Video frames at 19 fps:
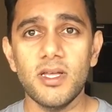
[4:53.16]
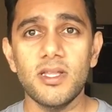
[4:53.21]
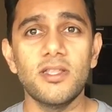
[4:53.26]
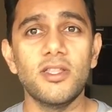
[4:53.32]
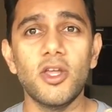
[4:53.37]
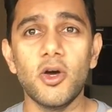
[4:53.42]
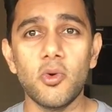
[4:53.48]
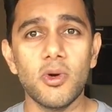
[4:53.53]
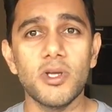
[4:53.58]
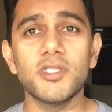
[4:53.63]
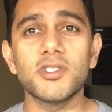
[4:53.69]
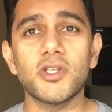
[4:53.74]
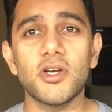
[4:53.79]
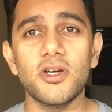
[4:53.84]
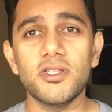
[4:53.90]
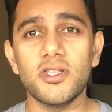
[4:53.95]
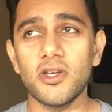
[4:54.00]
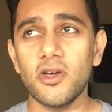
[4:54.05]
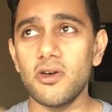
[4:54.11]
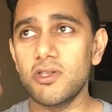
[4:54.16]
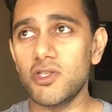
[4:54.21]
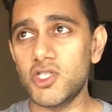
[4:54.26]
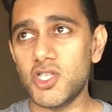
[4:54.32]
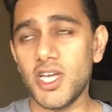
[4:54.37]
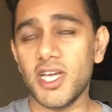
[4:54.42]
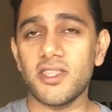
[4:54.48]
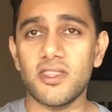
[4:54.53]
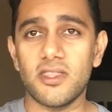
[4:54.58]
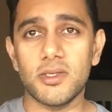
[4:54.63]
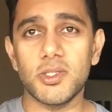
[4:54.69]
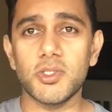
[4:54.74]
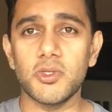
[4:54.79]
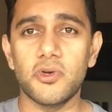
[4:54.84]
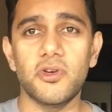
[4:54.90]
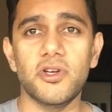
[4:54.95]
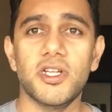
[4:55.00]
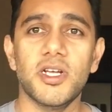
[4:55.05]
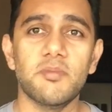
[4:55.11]
No one's going to go and check the
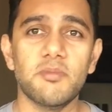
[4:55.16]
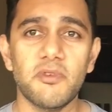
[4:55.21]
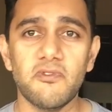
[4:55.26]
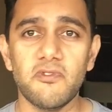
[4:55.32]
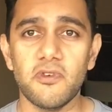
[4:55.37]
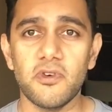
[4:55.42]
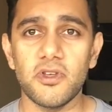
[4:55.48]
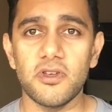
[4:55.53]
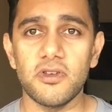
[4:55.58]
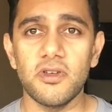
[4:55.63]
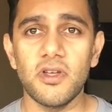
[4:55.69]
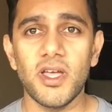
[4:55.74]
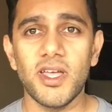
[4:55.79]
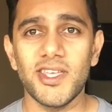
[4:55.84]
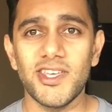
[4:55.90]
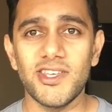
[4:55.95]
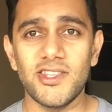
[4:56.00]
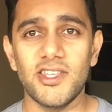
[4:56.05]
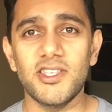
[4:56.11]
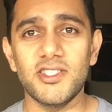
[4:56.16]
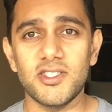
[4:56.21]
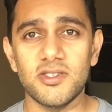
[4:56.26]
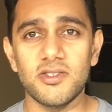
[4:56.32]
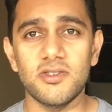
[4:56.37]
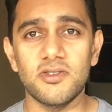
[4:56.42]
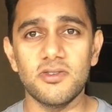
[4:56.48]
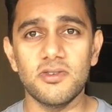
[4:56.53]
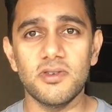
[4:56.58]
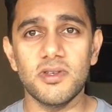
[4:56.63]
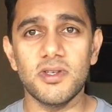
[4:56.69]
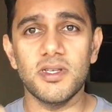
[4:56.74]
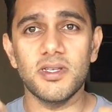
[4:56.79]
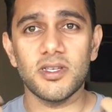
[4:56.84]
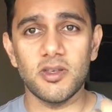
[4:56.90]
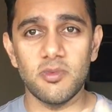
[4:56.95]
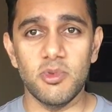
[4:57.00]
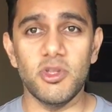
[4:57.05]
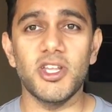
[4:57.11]
story number for you. You need to
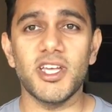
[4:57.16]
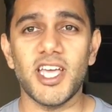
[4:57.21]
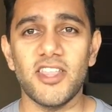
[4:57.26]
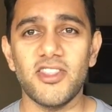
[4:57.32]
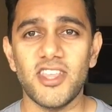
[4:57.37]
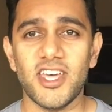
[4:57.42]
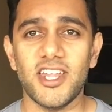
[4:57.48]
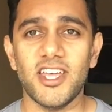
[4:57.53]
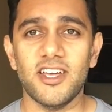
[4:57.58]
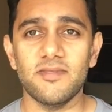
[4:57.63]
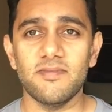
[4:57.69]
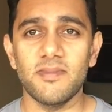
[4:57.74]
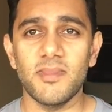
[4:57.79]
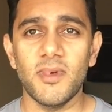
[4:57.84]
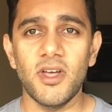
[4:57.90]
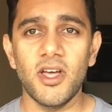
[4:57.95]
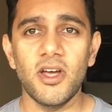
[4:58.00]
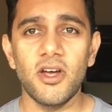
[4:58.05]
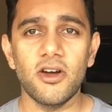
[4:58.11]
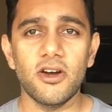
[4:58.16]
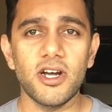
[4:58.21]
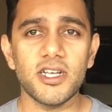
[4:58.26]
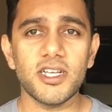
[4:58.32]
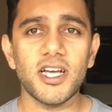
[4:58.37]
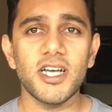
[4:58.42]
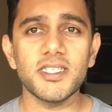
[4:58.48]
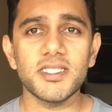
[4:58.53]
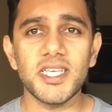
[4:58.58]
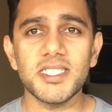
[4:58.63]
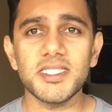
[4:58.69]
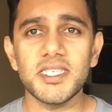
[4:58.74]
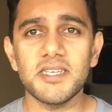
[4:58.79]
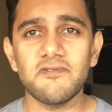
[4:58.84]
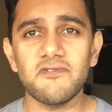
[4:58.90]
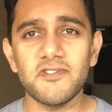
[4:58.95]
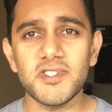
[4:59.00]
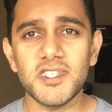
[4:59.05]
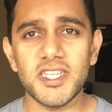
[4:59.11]
communicate that out. All right, guys, that's
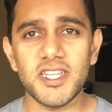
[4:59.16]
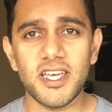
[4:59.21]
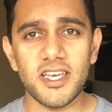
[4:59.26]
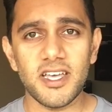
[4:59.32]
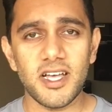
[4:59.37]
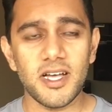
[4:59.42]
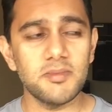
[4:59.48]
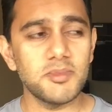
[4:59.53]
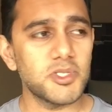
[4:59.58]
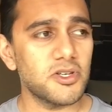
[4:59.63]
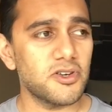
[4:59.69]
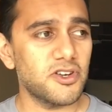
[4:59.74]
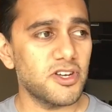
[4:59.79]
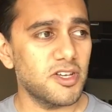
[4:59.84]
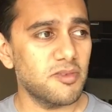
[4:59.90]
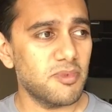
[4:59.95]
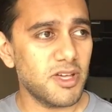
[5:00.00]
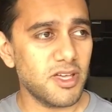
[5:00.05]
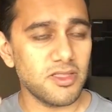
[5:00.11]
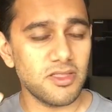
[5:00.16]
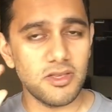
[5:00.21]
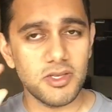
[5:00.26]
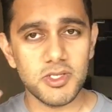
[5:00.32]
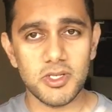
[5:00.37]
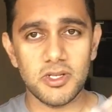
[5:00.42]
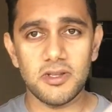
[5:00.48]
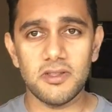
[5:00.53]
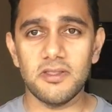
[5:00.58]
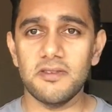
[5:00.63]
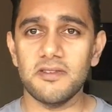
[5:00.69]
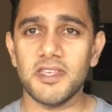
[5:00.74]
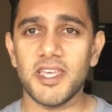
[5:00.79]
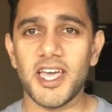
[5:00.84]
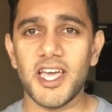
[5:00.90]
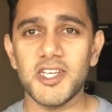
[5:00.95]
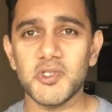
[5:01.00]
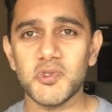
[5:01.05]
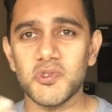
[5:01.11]
it for today. I'm sorry about the sort of the
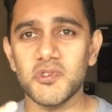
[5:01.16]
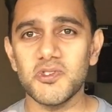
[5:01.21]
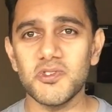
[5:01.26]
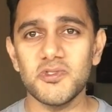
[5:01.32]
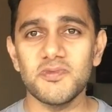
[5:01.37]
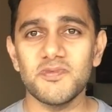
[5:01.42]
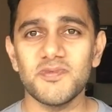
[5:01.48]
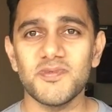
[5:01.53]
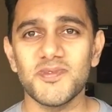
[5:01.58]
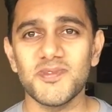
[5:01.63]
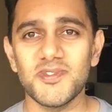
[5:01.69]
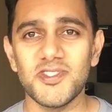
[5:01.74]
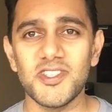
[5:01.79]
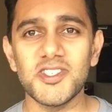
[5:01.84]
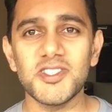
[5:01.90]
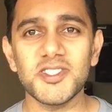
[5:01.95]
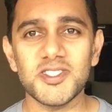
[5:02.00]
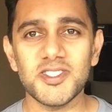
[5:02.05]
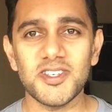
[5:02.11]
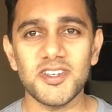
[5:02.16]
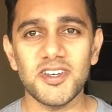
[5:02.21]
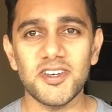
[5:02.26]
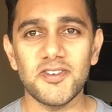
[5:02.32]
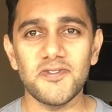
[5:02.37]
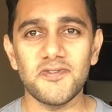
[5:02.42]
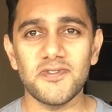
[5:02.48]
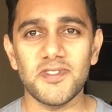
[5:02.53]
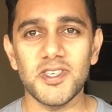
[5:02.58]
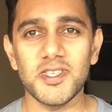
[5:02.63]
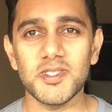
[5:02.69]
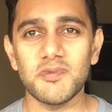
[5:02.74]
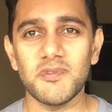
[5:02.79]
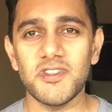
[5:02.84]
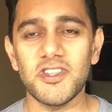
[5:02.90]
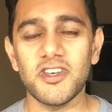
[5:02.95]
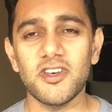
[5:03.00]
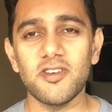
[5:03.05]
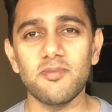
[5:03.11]
casualness of this
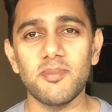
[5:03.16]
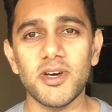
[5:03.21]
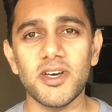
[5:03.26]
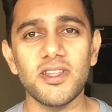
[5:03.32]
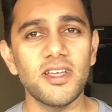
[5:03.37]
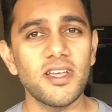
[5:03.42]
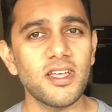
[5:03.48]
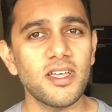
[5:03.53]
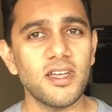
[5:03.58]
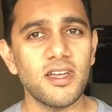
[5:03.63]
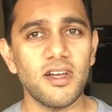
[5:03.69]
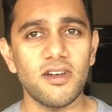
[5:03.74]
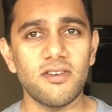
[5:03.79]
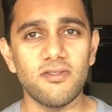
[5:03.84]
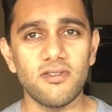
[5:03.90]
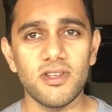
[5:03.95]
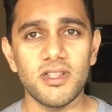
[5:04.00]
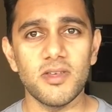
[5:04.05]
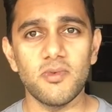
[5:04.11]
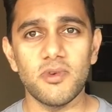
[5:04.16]
video, but I really